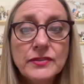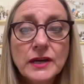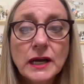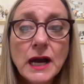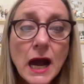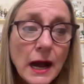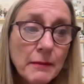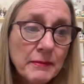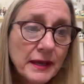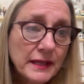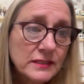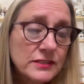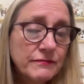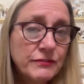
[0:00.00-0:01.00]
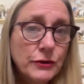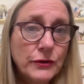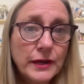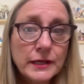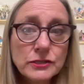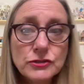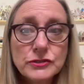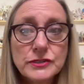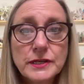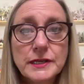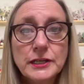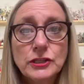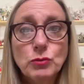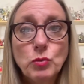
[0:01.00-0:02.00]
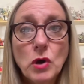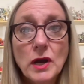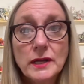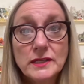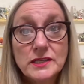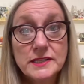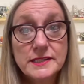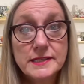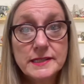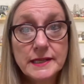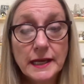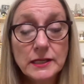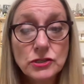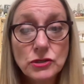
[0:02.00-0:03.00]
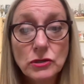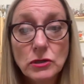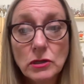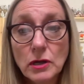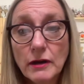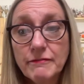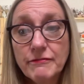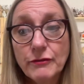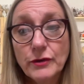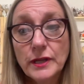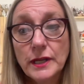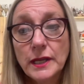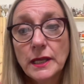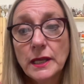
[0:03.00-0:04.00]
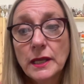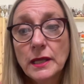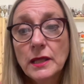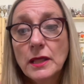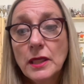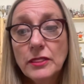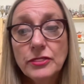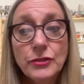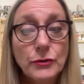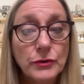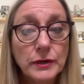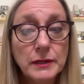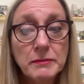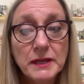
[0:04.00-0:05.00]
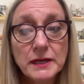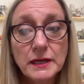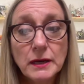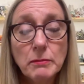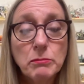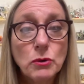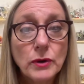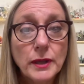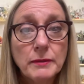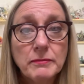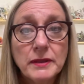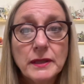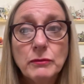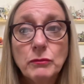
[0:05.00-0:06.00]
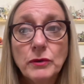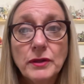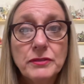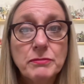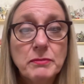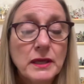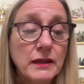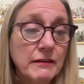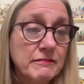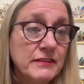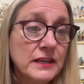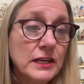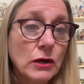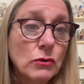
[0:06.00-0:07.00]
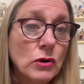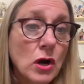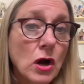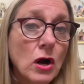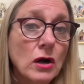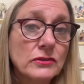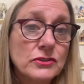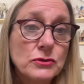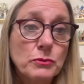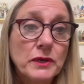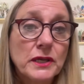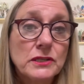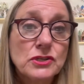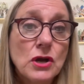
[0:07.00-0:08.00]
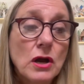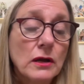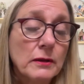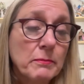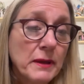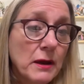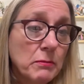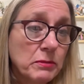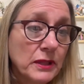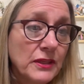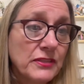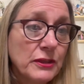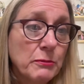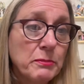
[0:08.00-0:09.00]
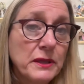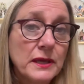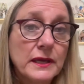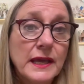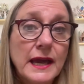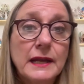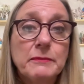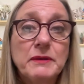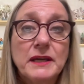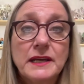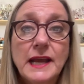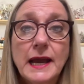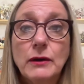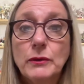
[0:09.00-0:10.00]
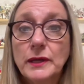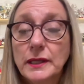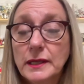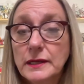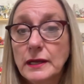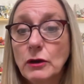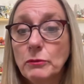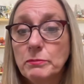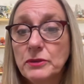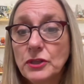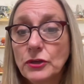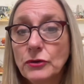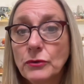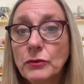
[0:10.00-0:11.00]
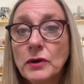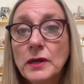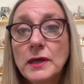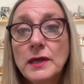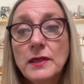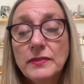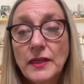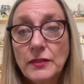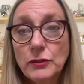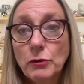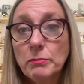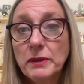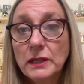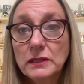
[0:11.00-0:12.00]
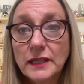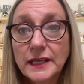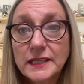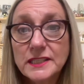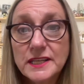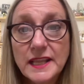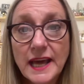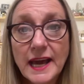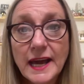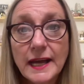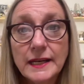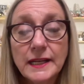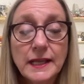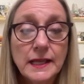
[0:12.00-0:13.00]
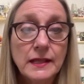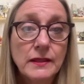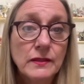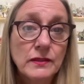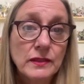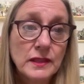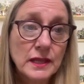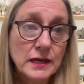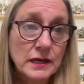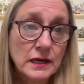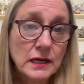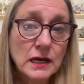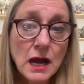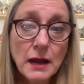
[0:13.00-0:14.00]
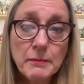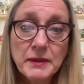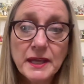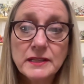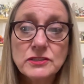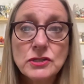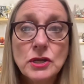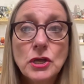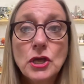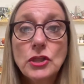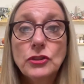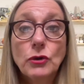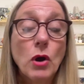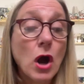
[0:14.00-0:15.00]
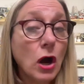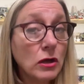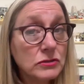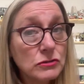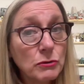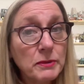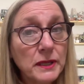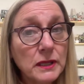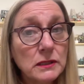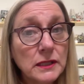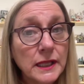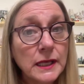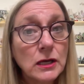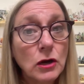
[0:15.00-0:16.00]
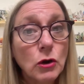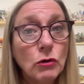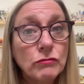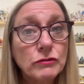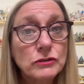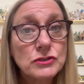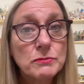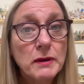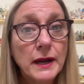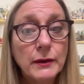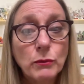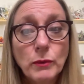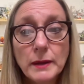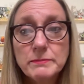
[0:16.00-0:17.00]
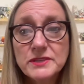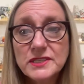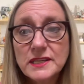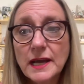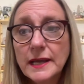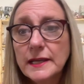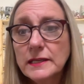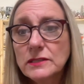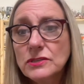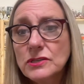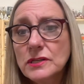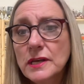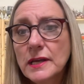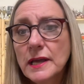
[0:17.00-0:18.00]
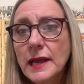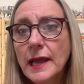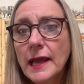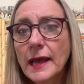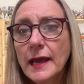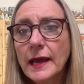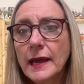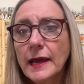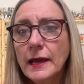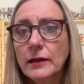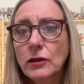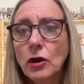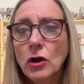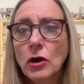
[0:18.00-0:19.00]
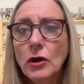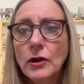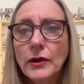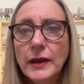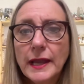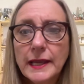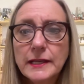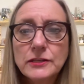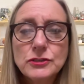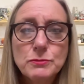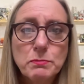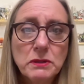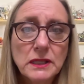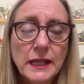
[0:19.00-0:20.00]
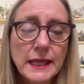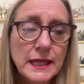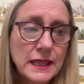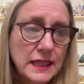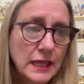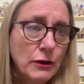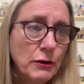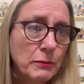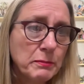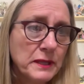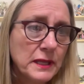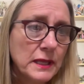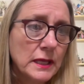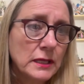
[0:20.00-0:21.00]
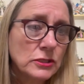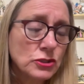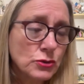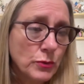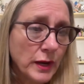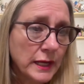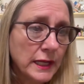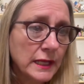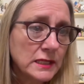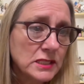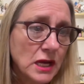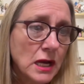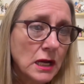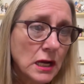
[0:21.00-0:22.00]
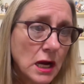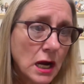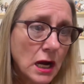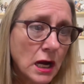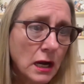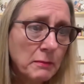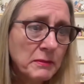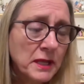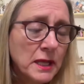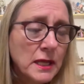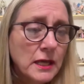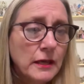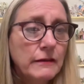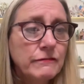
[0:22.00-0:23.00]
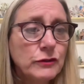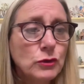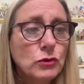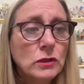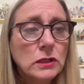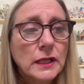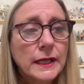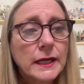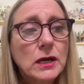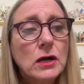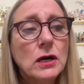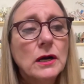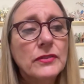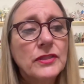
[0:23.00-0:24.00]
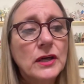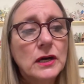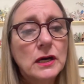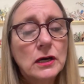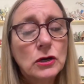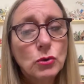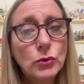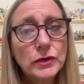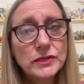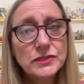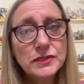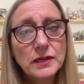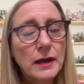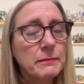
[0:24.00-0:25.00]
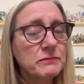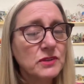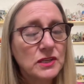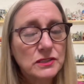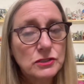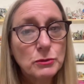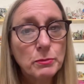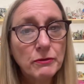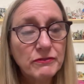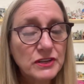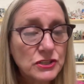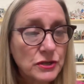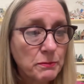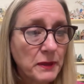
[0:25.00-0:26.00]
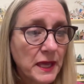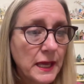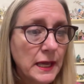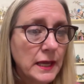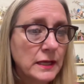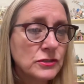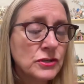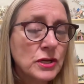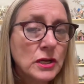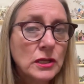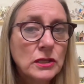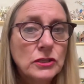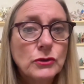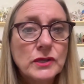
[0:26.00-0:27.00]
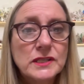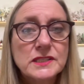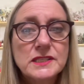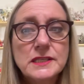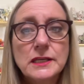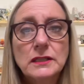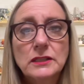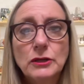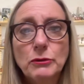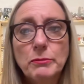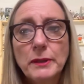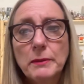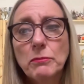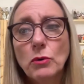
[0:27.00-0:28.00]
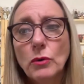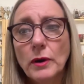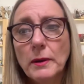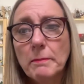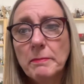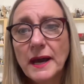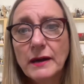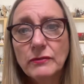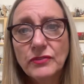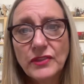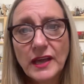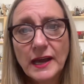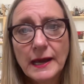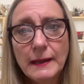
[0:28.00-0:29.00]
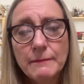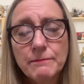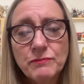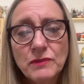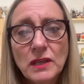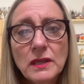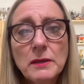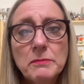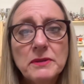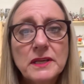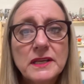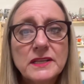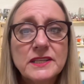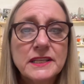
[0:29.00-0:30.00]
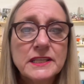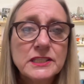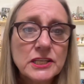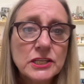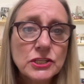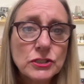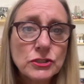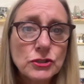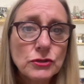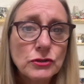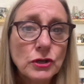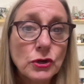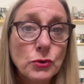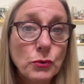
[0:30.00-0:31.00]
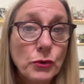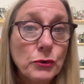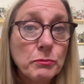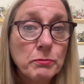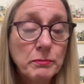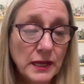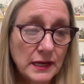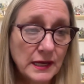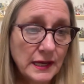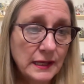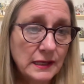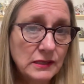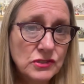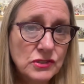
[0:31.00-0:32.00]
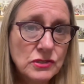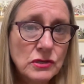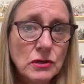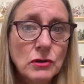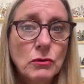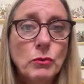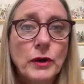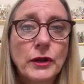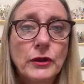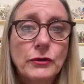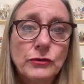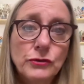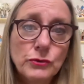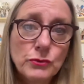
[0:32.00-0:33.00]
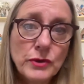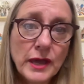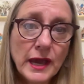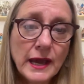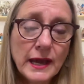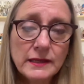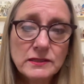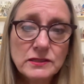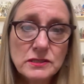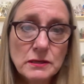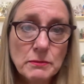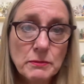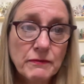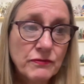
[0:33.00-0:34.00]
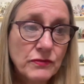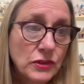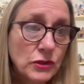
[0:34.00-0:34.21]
comments, if you're interested and you want to schedule a free 30-minute appointment with me, a video call, so we can talk about Play Therapy Academy and how it can help you, then there'll be a link to that in the comments. There'll also be a link over to my website at rhplaytherapytraining.com. If you click on the course, on the supervision page, you can see a little bit more about that. Because in addition to the group meetings where you get some